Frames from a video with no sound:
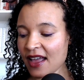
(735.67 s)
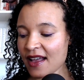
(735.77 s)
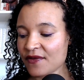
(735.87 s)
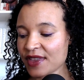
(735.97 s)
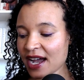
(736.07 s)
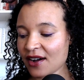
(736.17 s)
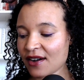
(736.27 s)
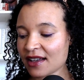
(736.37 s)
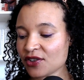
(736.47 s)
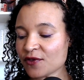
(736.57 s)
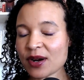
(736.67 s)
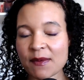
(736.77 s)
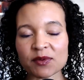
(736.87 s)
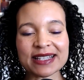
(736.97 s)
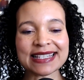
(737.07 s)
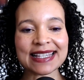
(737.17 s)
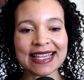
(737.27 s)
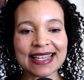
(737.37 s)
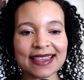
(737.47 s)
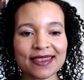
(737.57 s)
Now, you've probably
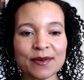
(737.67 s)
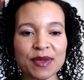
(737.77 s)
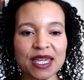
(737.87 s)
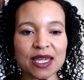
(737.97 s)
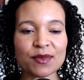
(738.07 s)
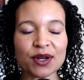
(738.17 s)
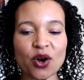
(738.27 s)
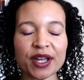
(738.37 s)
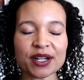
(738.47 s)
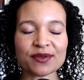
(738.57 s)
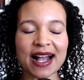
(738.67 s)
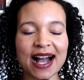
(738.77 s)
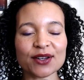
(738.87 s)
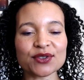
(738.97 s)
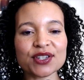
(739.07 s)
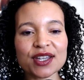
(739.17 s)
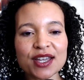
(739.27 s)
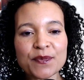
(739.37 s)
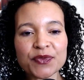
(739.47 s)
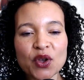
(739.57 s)
seen the meme going around
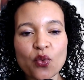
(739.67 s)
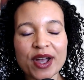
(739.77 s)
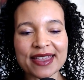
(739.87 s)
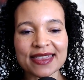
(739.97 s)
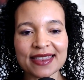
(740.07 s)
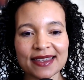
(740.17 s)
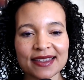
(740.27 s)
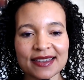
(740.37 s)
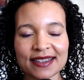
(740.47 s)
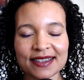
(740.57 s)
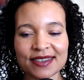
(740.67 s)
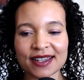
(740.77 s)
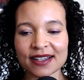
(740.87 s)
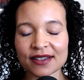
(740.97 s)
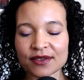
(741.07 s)
with the